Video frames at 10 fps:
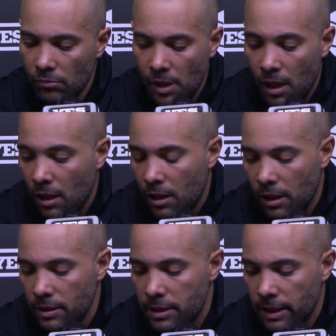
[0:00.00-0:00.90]
No,
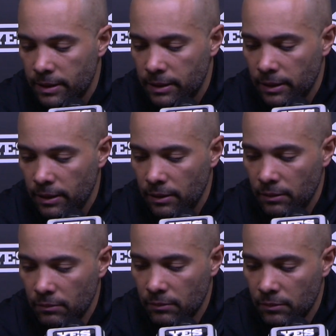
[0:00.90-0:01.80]
Colin
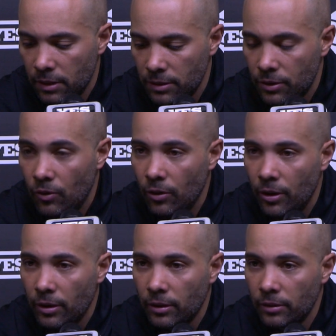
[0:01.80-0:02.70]
Sexton
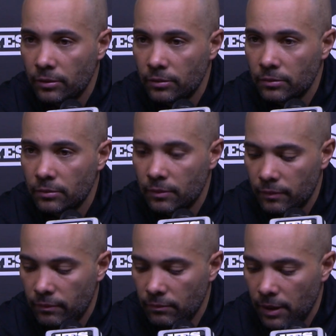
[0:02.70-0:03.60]
scored,
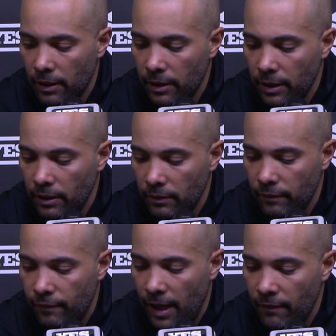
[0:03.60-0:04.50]
I think,
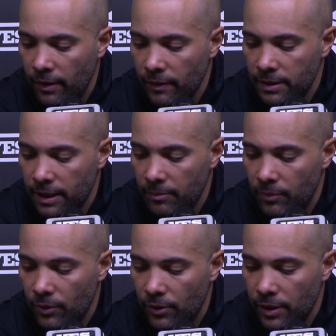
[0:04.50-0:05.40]
5 out of the 10
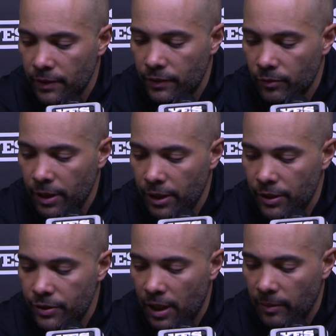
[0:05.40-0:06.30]
points. We did a
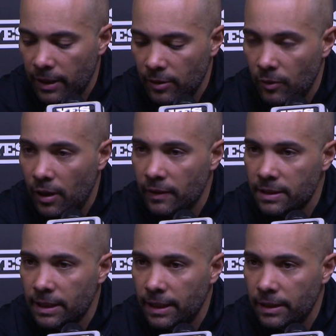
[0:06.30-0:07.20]
good job getting the ball in
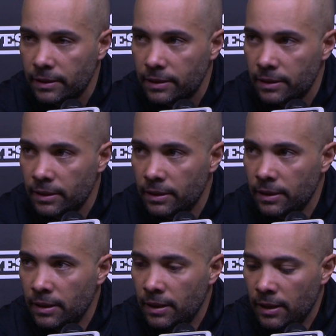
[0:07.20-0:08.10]
his hands,
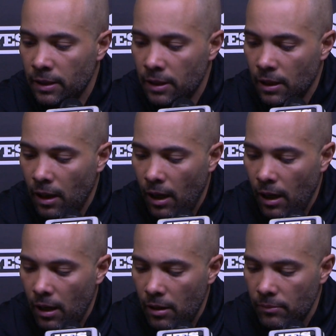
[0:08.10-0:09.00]

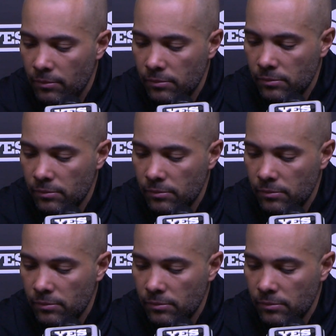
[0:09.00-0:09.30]
and